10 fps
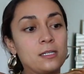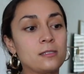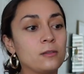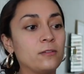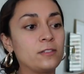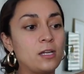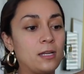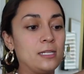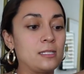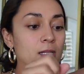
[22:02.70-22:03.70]
because Louis
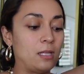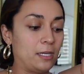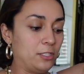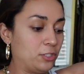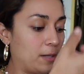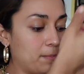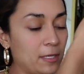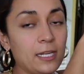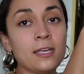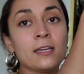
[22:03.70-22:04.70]
Vuitton is a luggage
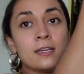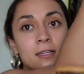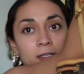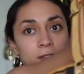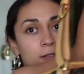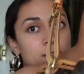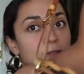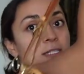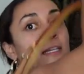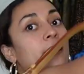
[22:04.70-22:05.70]
company. So this
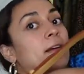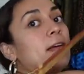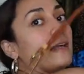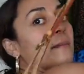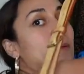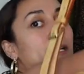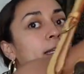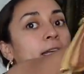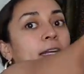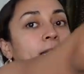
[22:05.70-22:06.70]
was to carry out a
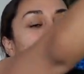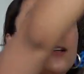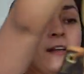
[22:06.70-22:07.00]
picnic